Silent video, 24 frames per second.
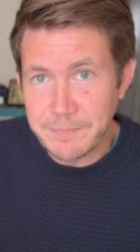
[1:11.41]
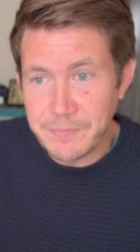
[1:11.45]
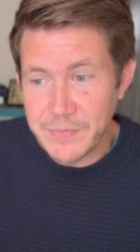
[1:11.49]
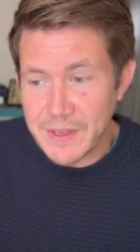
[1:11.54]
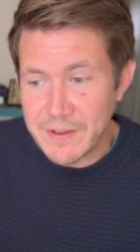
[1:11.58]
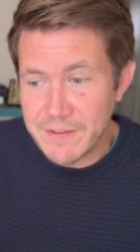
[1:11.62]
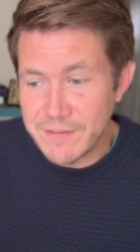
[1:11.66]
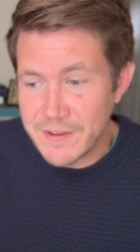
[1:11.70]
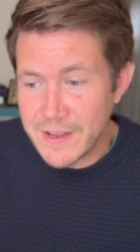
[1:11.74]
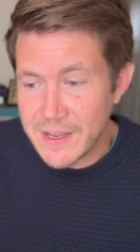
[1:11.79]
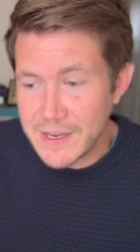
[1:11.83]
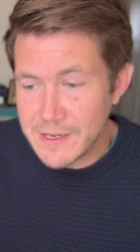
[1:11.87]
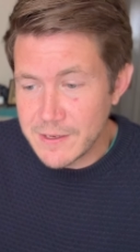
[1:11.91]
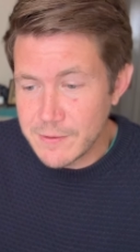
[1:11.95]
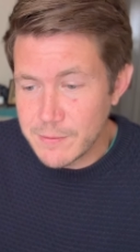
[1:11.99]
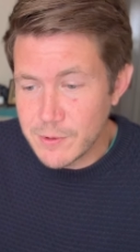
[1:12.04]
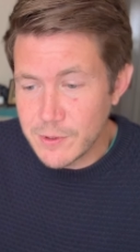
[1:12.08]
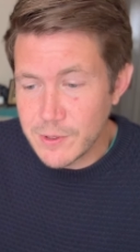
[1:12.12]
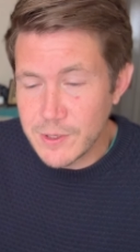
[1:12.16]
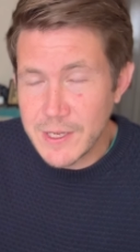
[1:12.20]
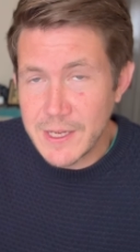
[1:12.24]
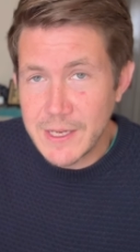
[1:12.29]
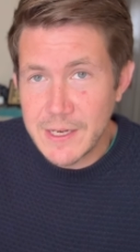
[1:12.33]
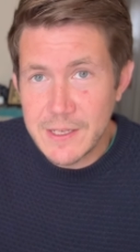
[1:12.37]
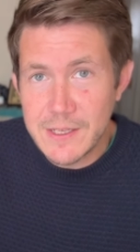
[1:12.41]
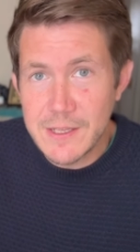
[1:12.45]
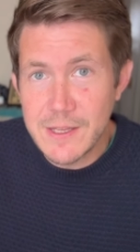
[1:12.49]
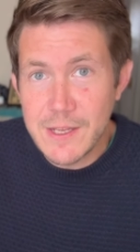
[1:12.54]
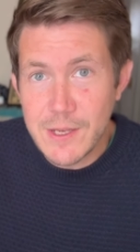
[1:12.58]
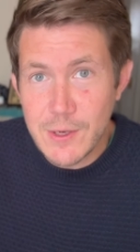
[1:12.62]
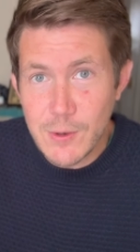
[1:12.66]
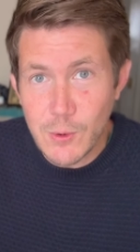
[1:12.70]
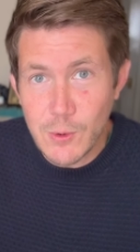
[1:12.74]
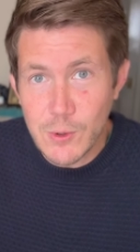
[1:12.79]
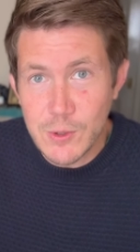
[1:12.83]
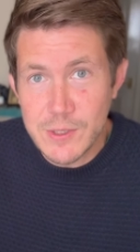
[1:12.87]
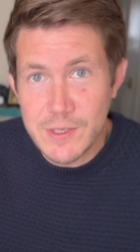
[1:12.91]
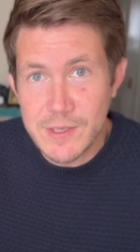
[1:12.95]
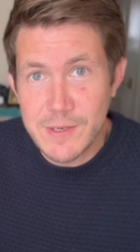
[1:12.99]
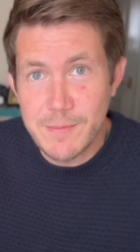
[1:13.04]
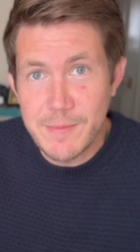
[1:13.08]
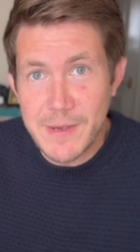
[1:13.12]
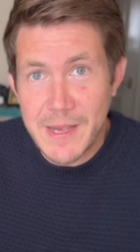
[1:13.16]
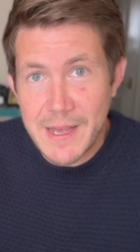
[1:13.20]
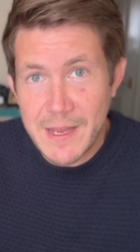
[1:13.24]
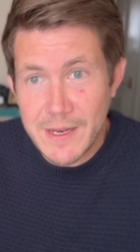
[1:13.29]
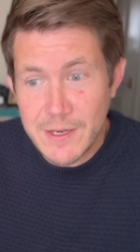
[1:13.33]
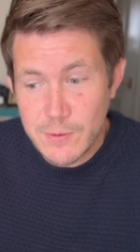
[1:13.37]
available in the autumn
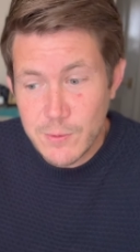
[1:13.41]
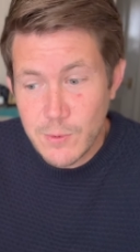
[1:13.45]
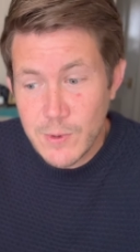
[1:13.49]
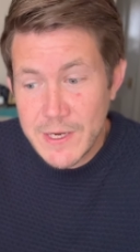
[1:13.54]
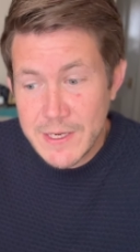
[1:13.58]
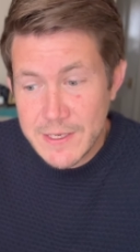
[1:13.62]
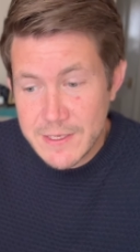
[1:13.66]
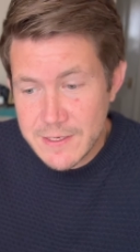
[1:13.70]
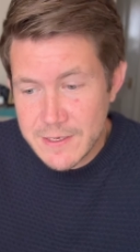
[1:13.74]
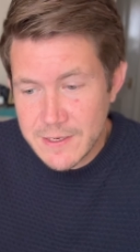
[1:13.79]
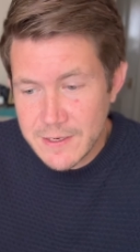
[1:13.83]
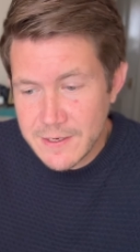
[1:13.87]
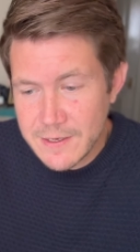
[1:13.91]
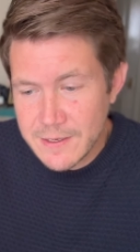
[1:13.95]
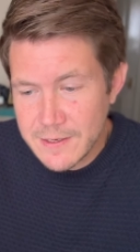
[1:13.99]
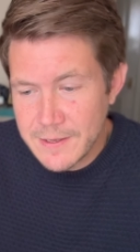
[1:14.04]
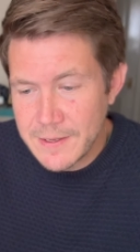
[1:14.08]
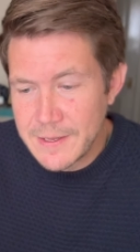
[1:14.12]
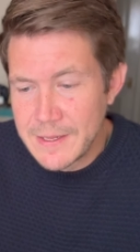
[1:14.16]
and winter.